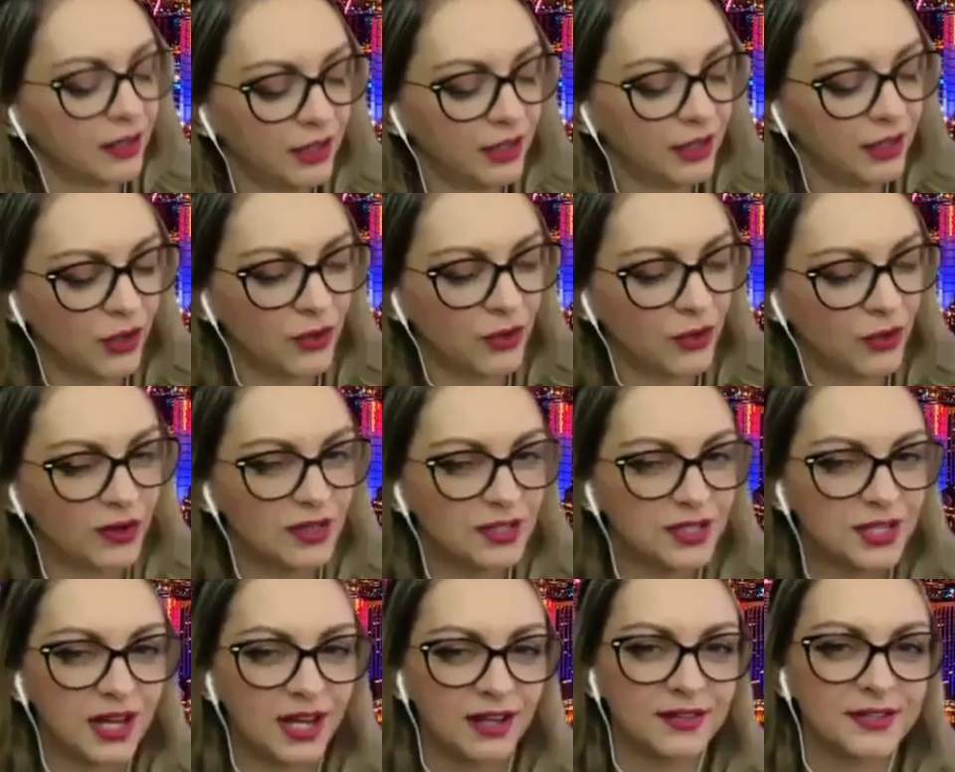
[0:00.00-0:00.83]
Donuts,
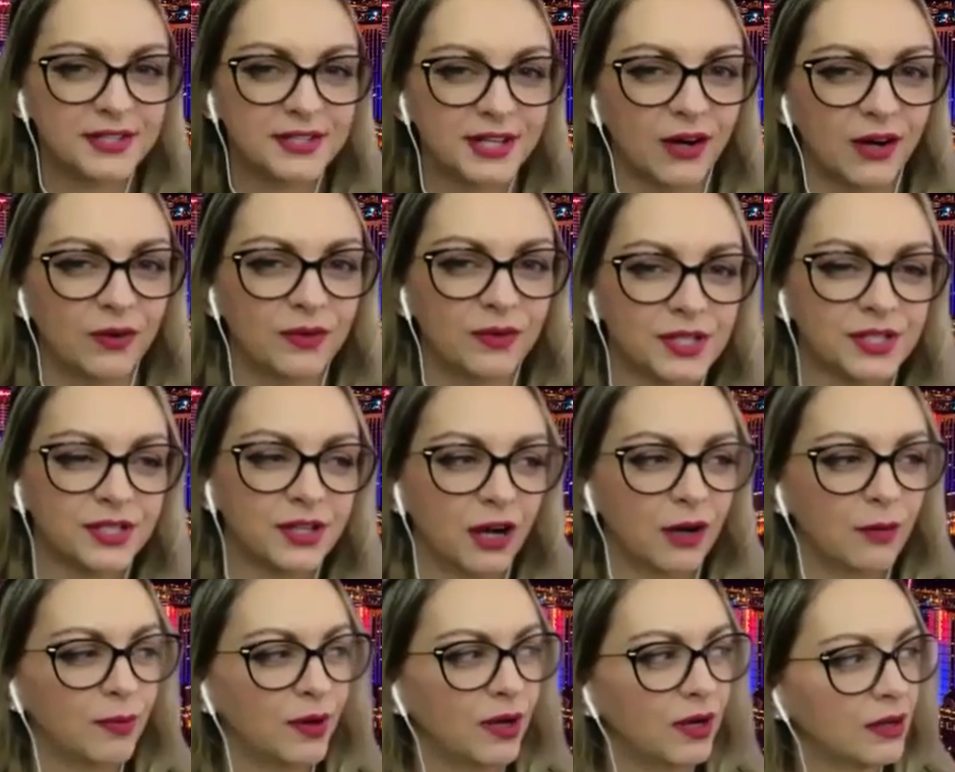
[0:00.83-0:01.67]
hands down.
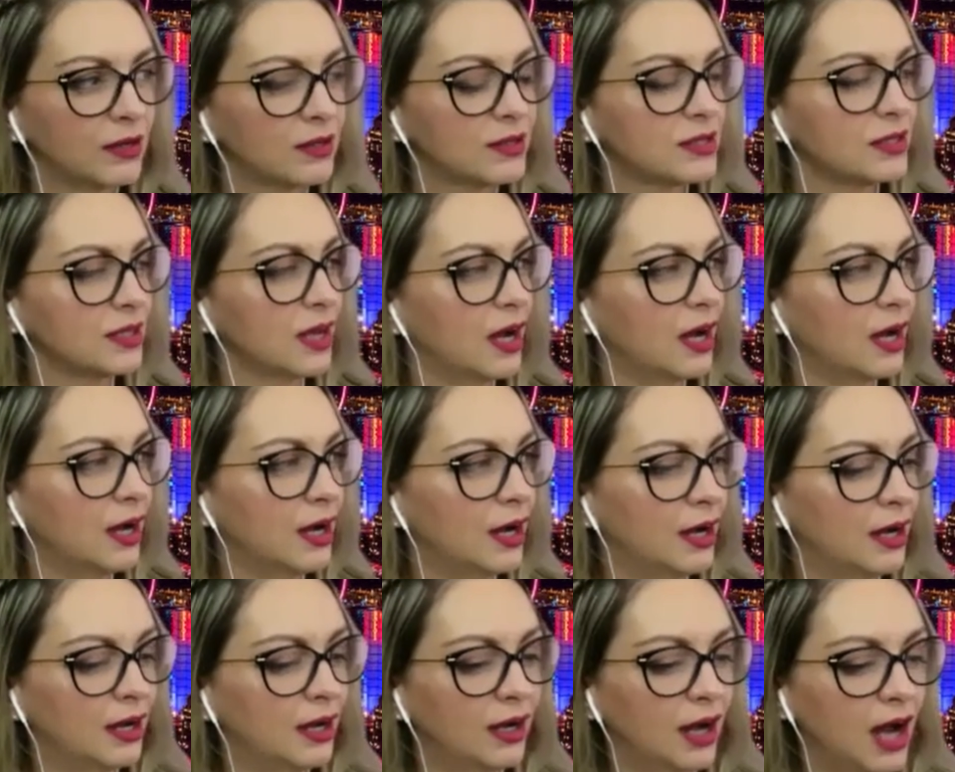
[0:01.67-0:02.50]
Starbucks,
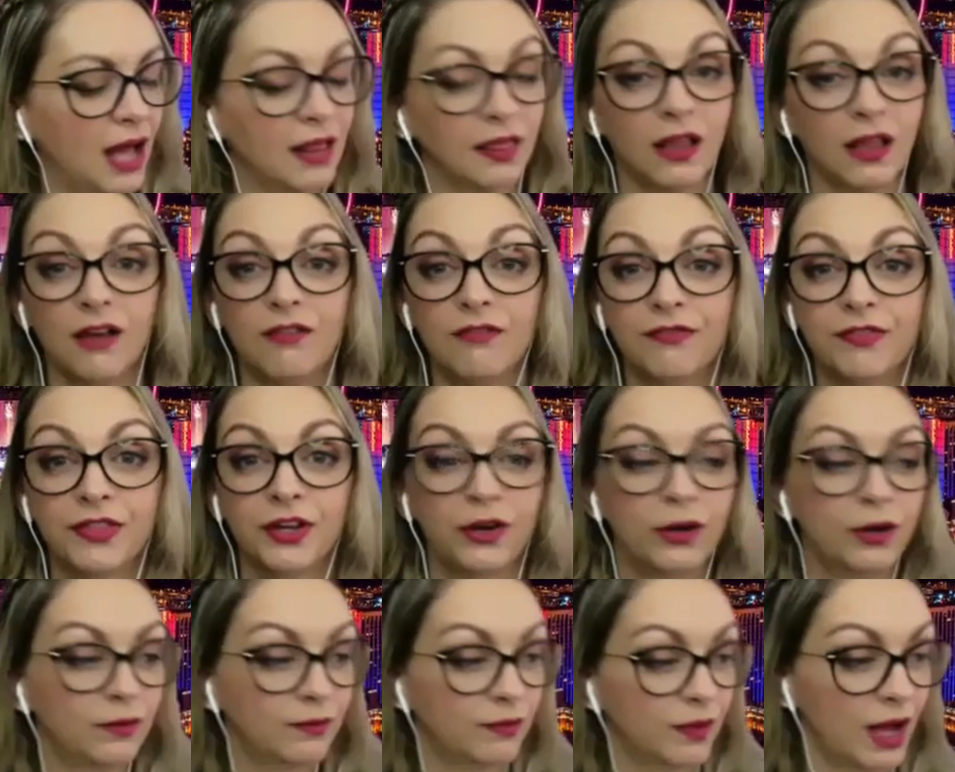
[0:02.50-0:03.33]
uh, I love
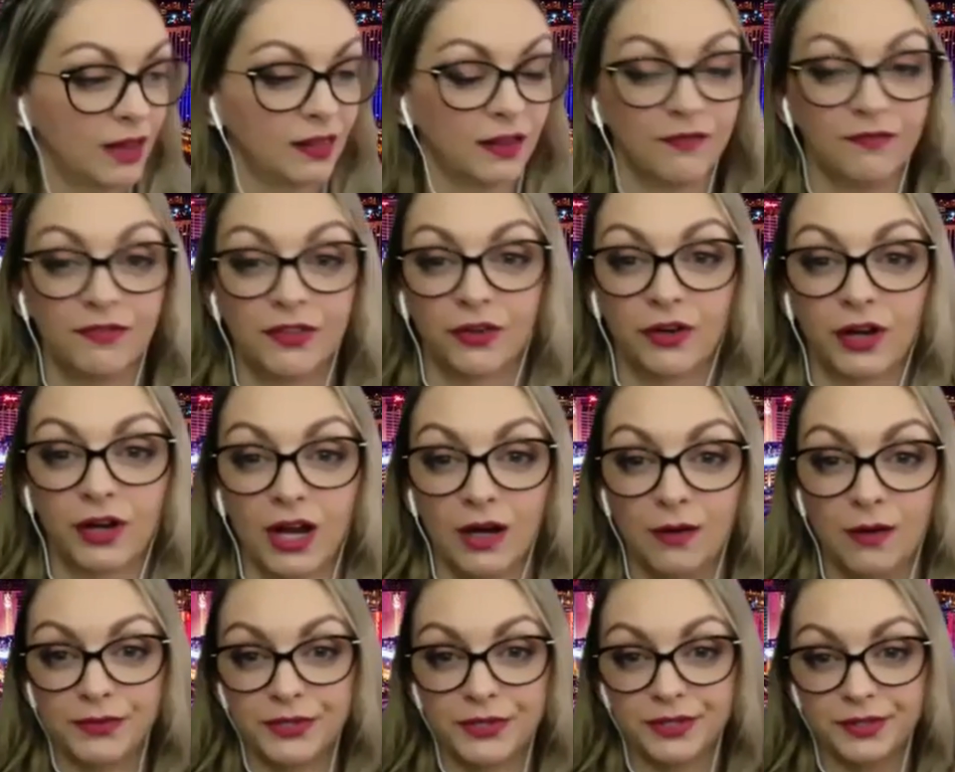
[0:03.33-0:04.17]
their I love their
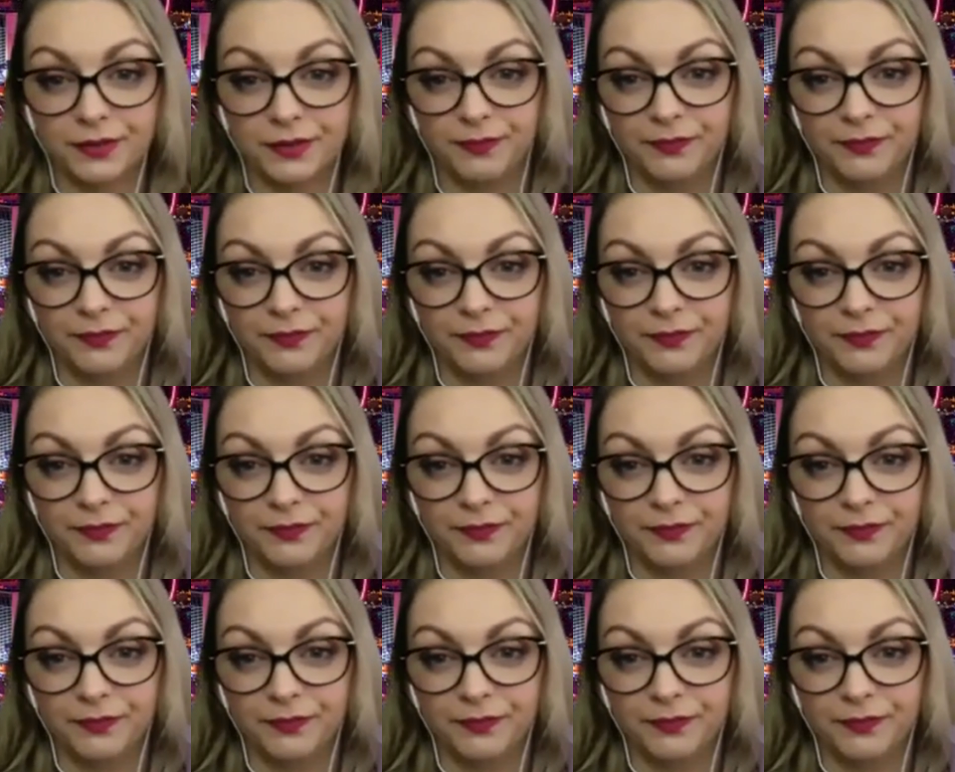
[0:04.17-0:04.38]
cups,